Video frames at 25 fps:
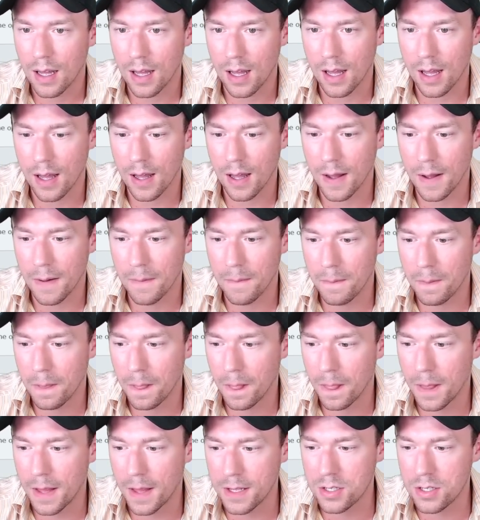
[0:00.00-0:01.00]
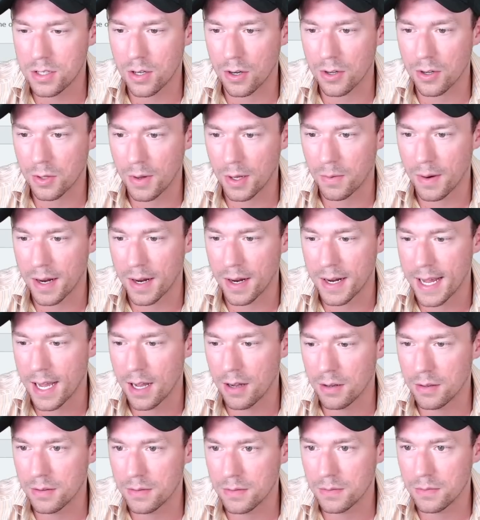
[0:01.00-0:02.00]
Uh, let's just Earthquake right
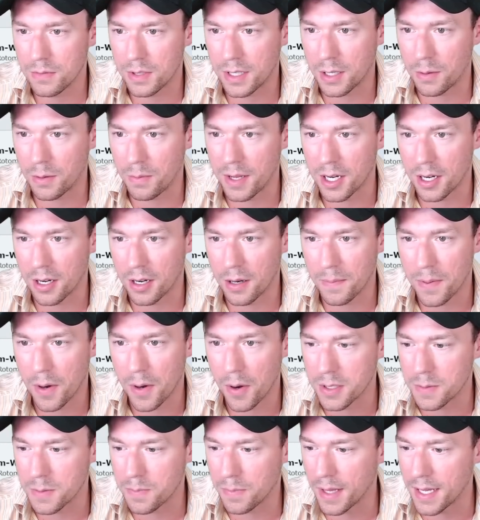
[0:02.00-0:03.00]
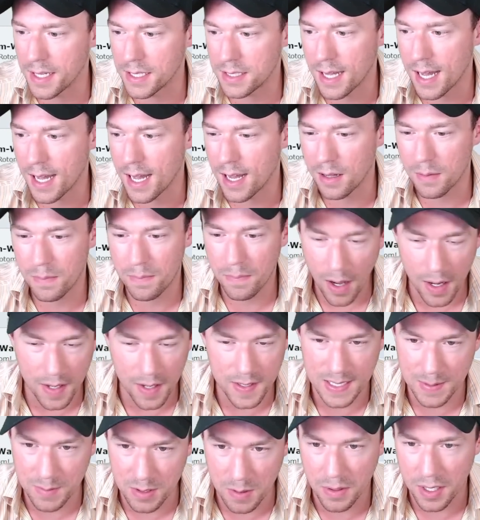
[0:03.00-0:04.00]
now. We're going to read on our opponent's playstyle.
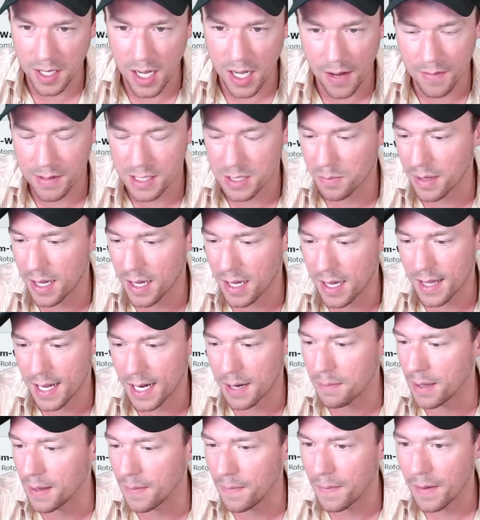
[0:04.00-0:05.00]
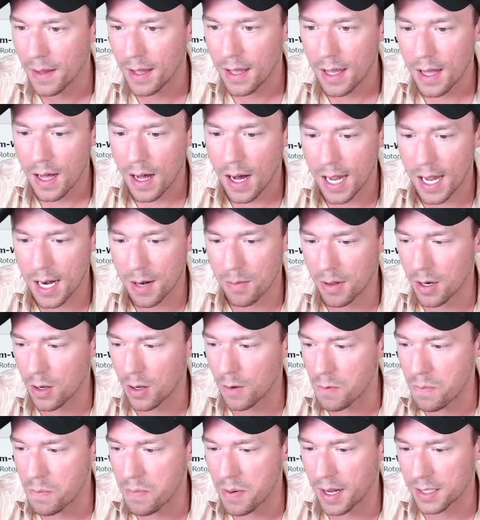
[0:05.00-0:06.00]
Body Slam was a pretty obvious play there, but I didn't want
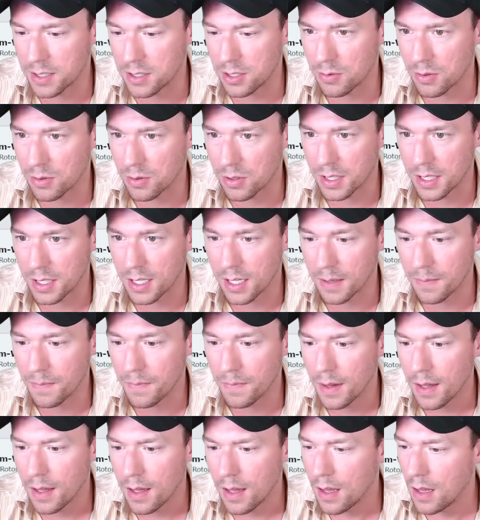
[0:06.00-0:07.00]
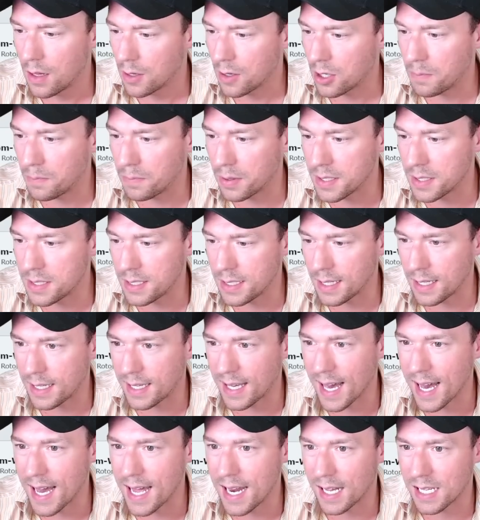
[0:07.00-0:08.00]
to overprotect too early on. Little Blissey
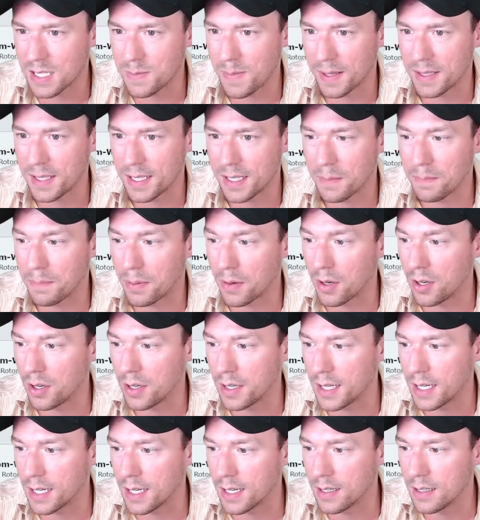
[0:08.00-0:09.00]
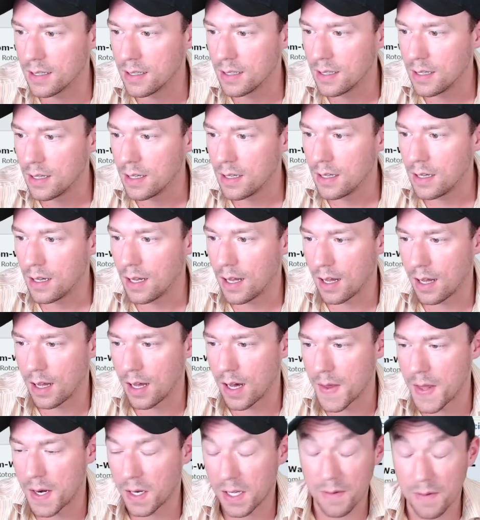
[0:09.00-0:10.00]
again, expecting a burn here.
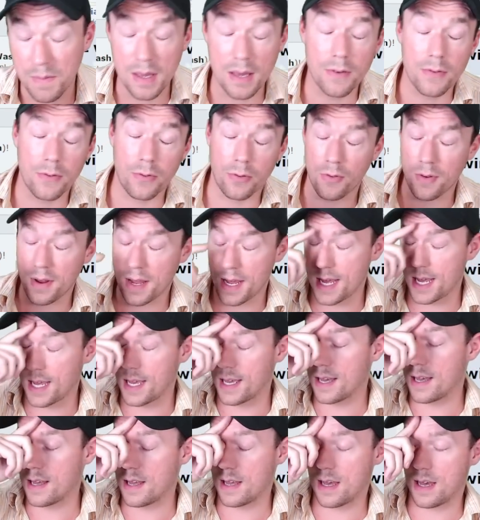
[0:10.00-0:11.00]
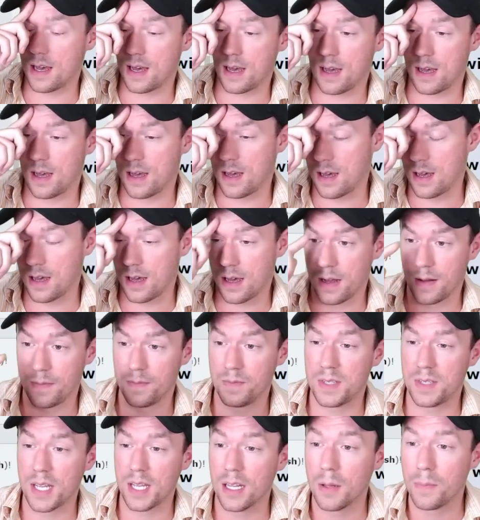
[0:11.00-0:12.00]
Uh, that'll give me a free uh,
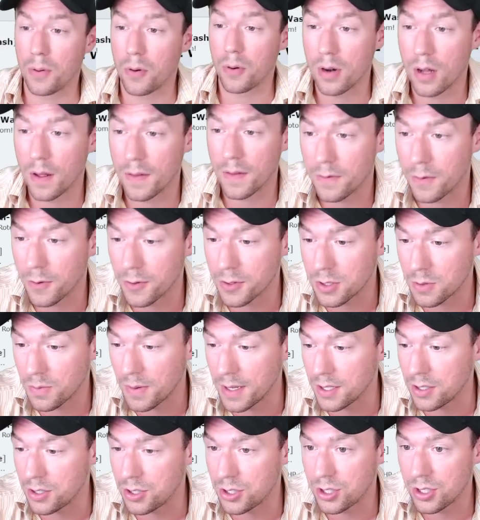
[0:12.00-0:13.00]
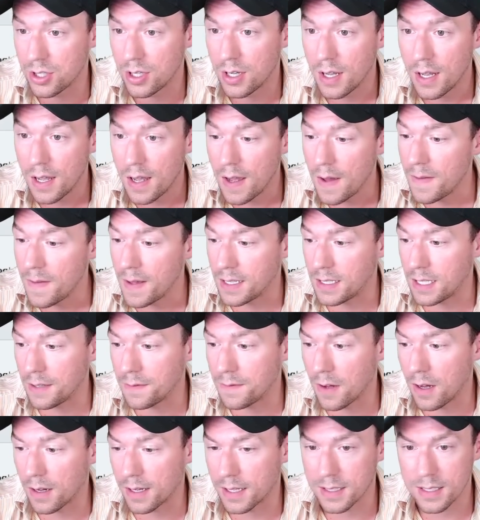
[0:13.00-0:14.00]
teleport on the Volt Switch. The
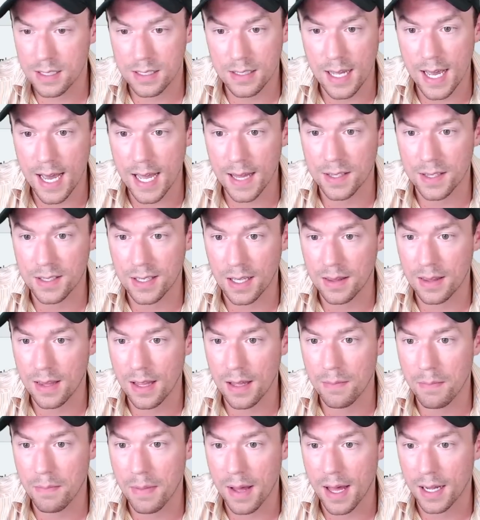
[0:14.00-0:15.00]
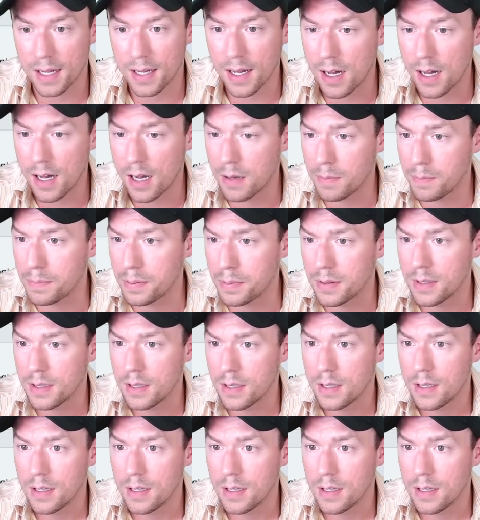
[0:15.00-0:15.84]
Defog instead. Let's get them back up.